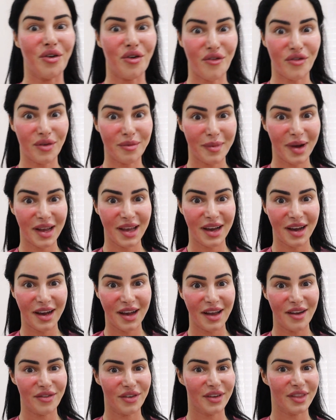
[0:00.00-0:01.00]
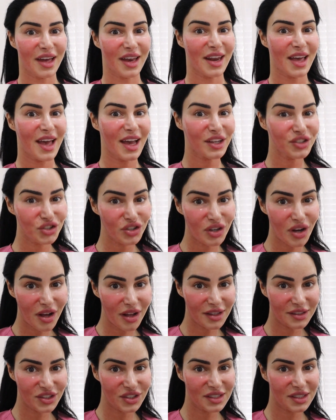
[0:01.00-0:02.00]
over my eye for that extra
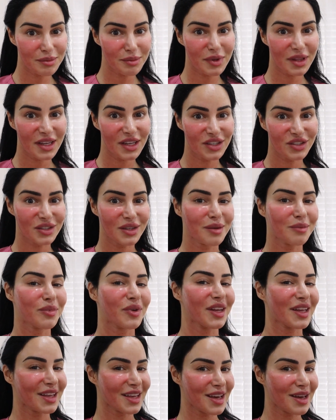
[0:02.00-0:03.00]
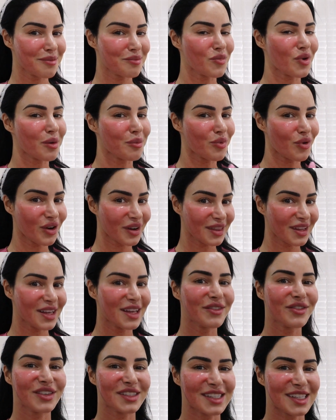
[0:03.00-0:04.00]
collagen stimulation, but again, more
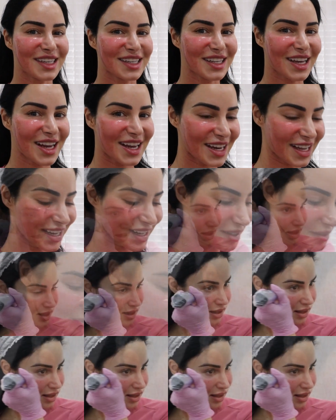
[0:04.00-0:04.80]
importantly, for skin tightening.